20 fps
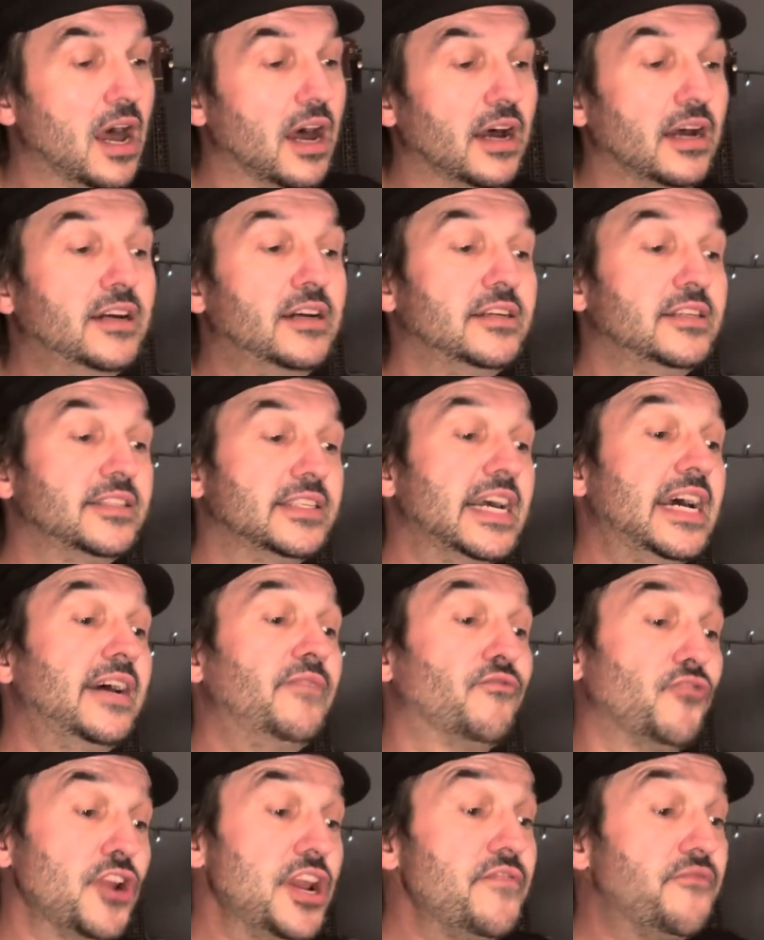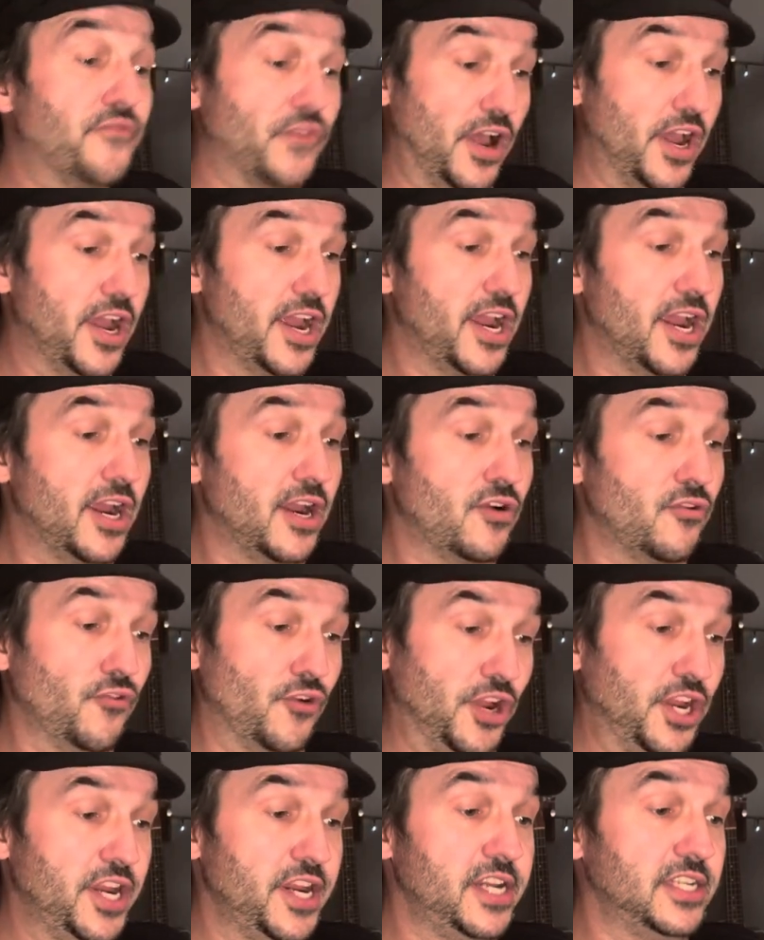as every
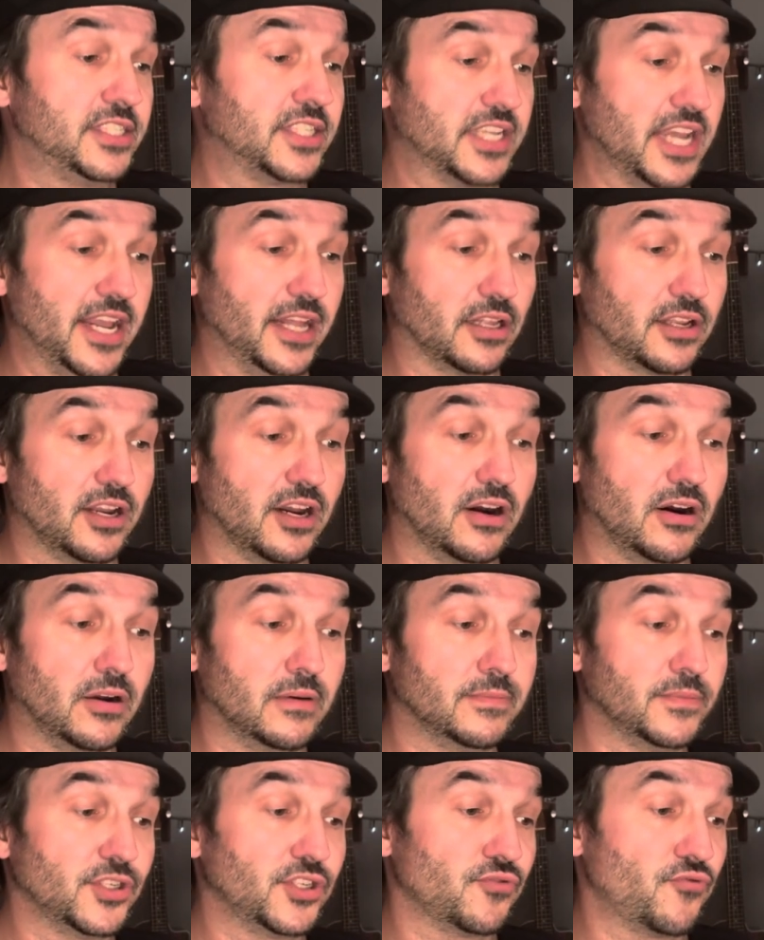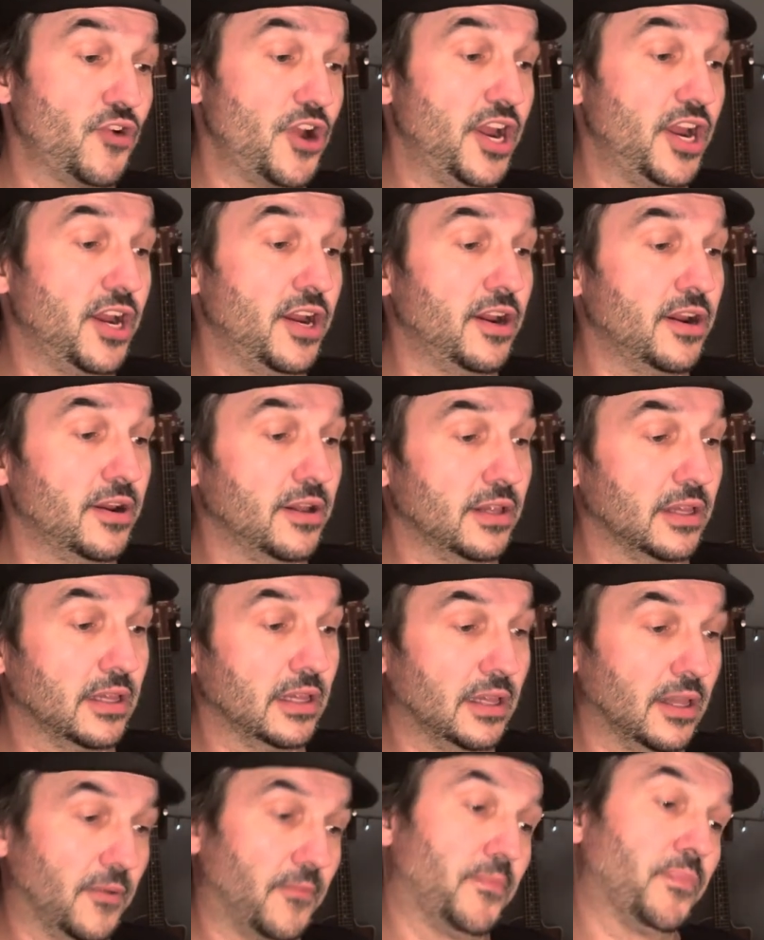fairy tale comes
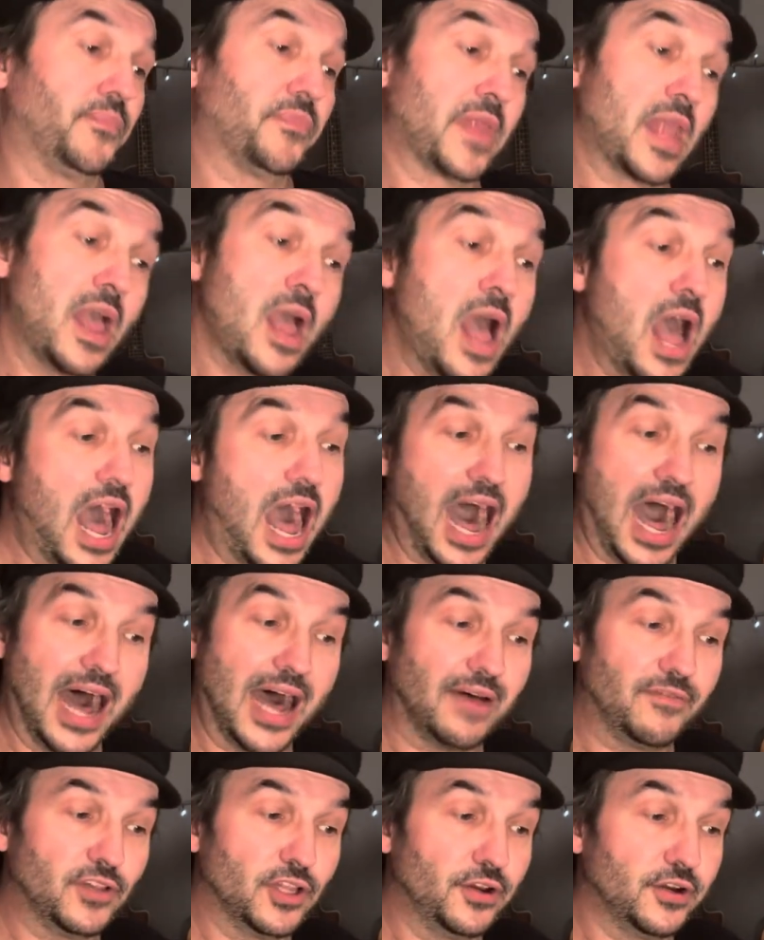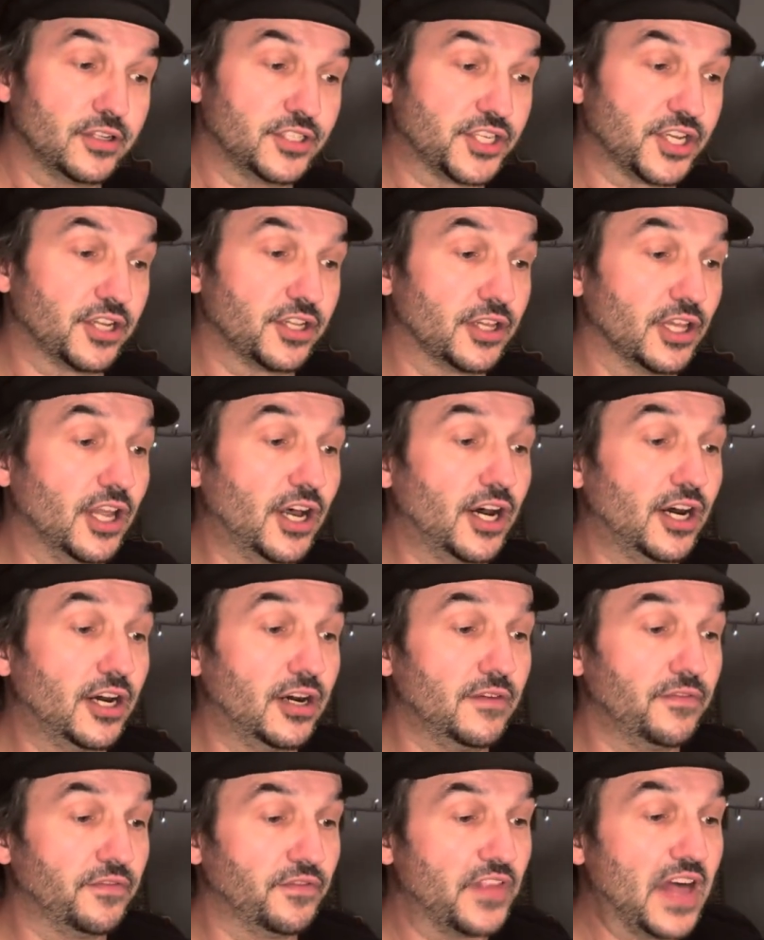real. I've looked at
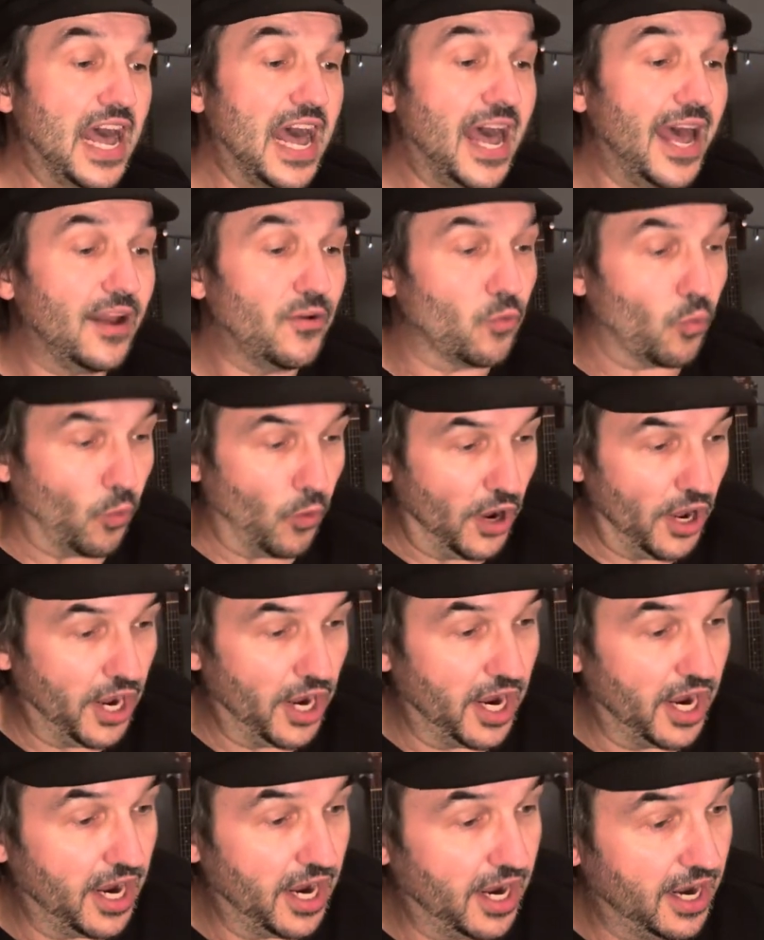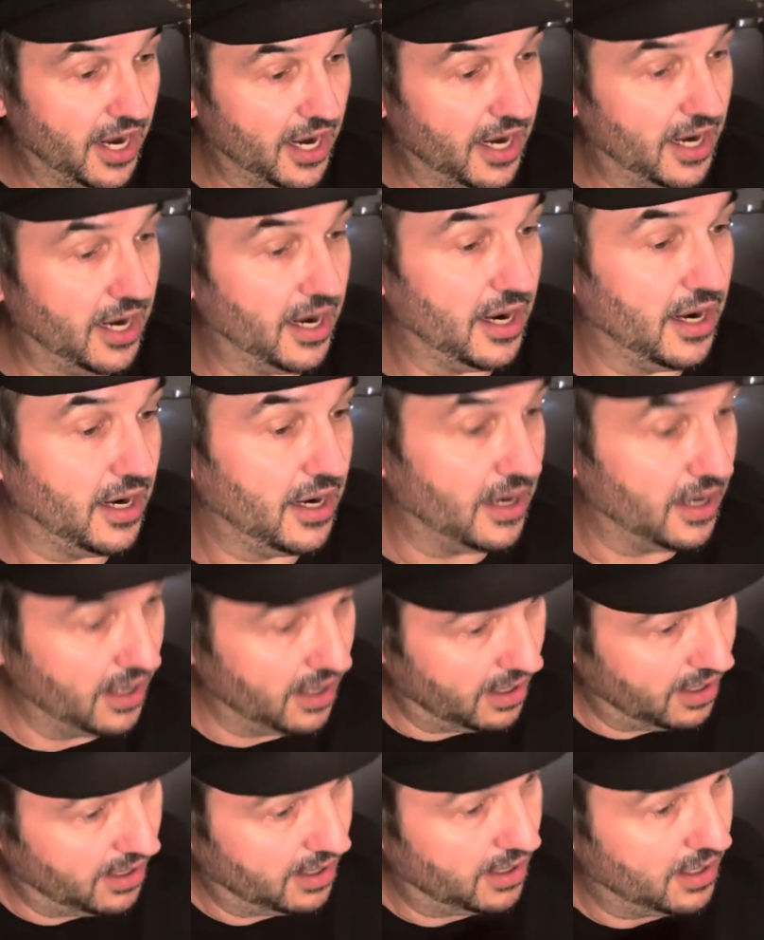love that way,
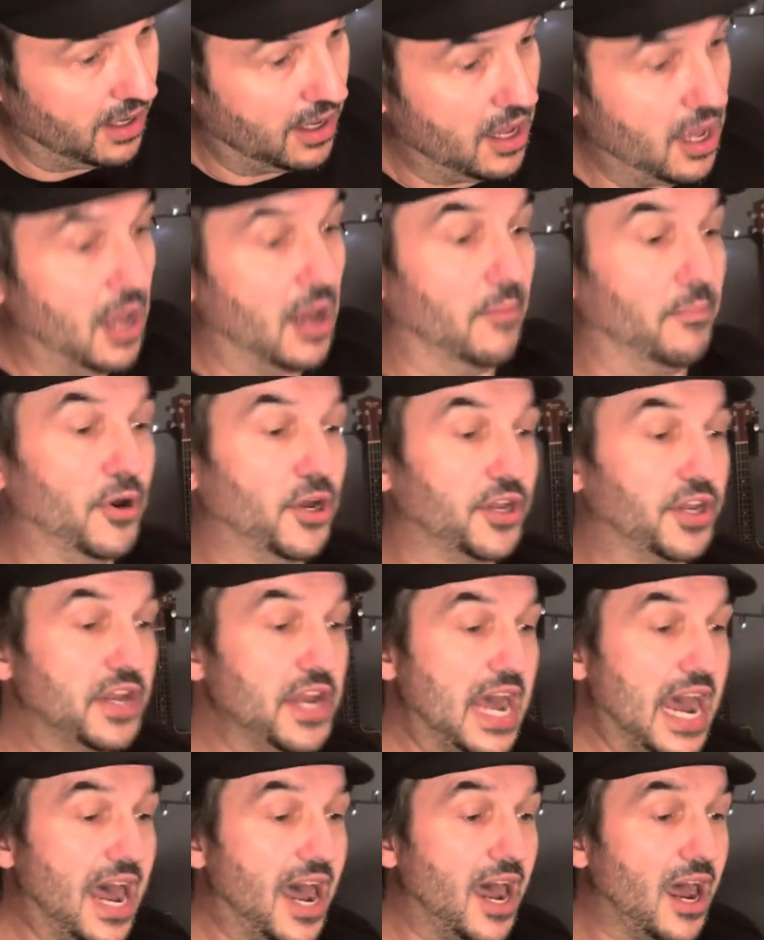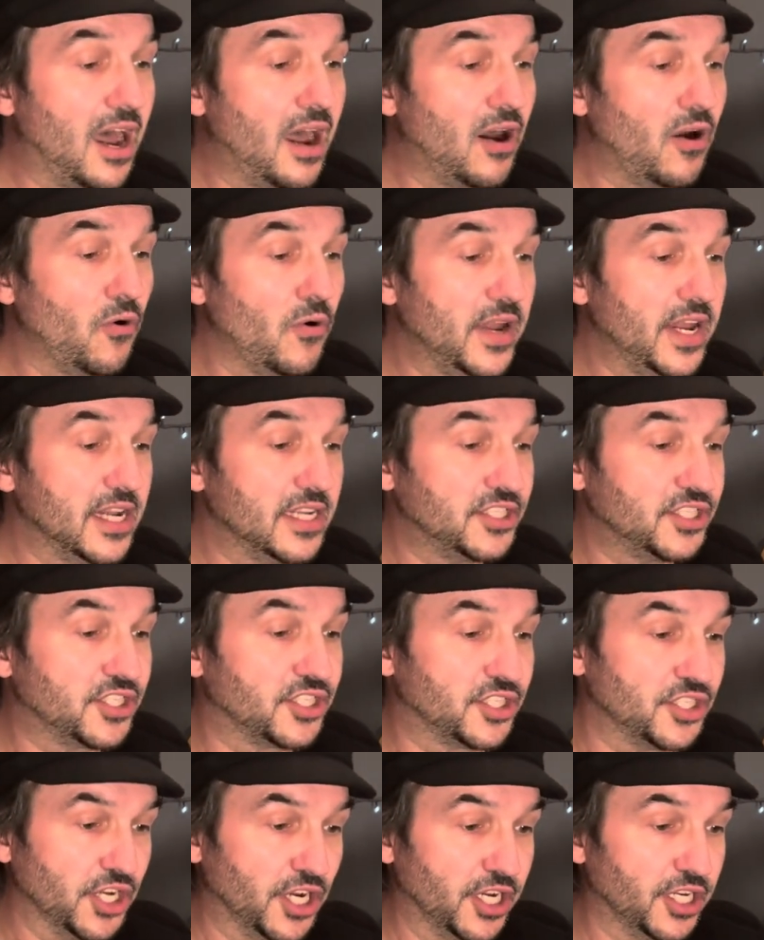but now it's
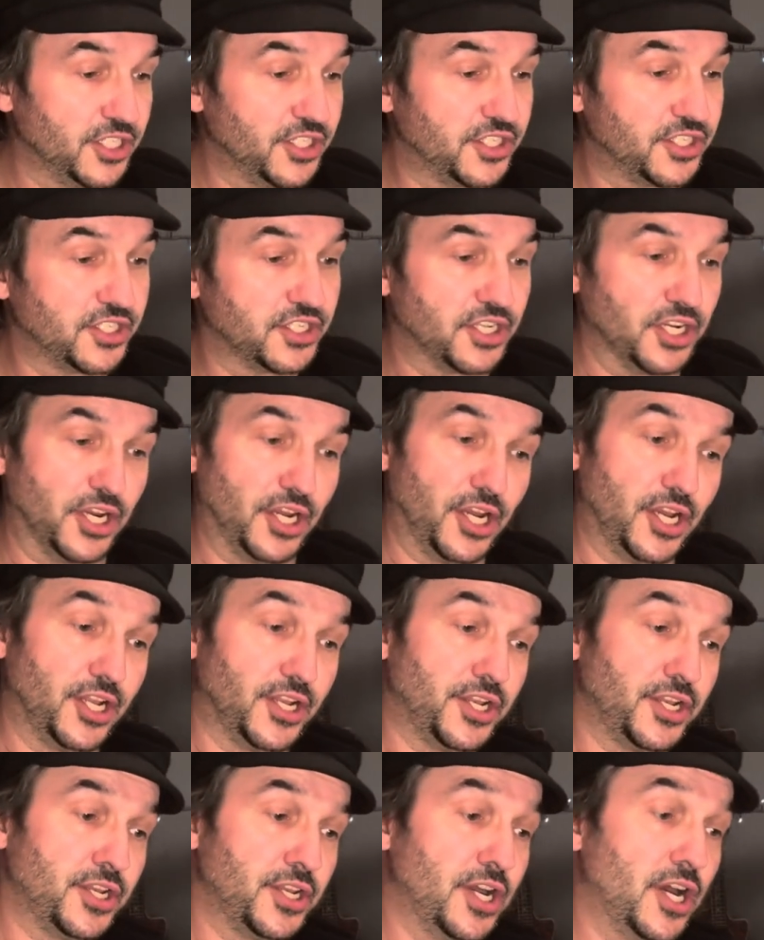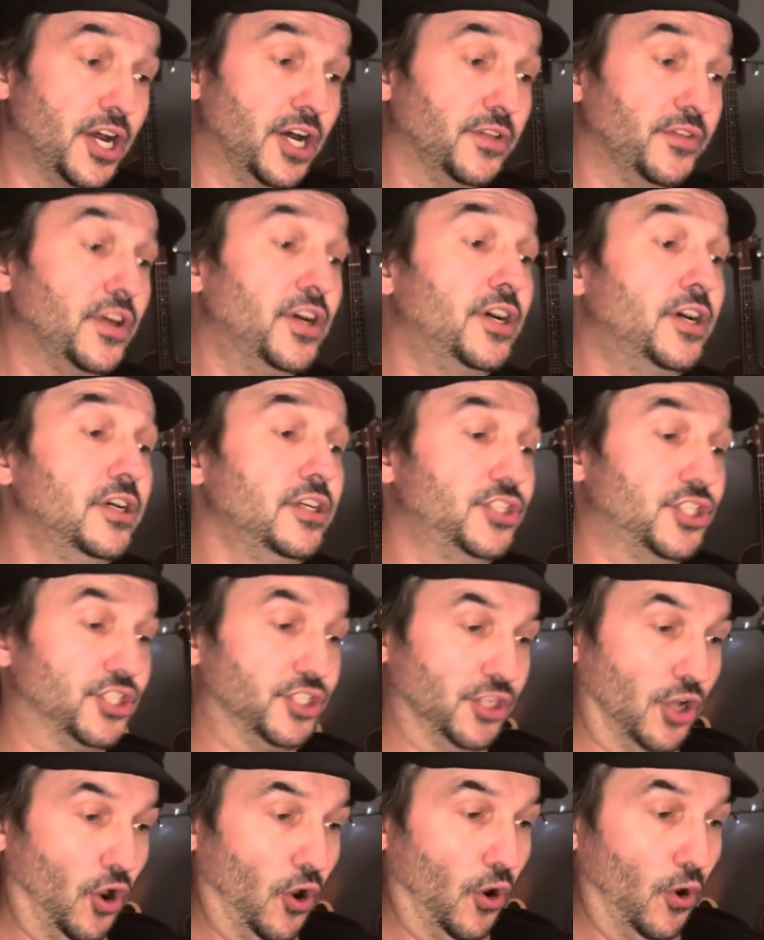just another
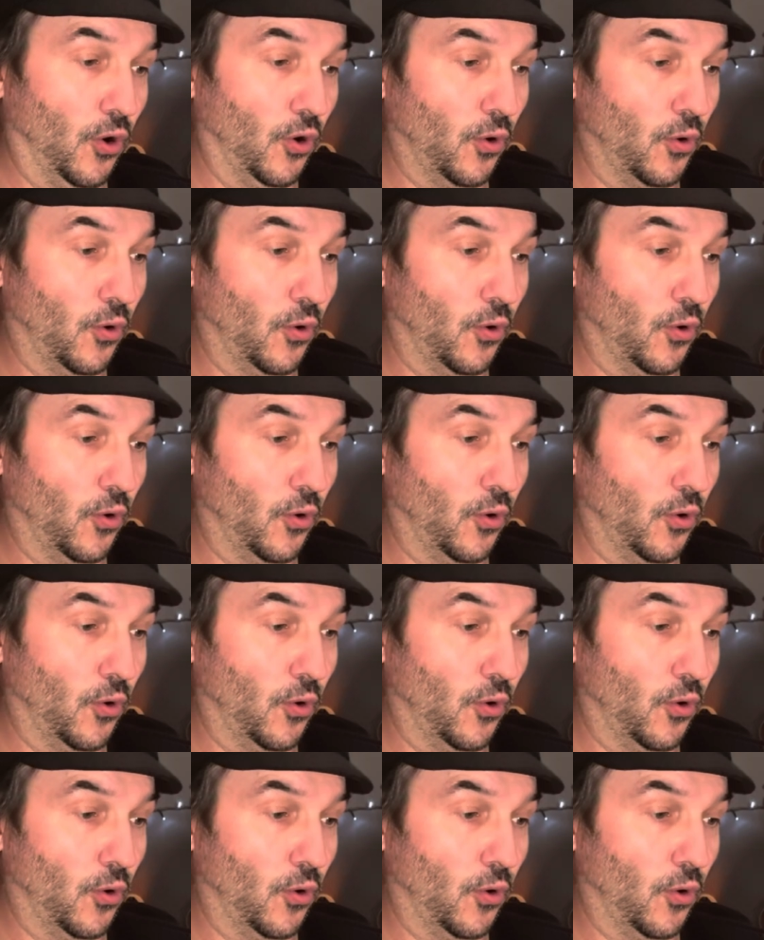show,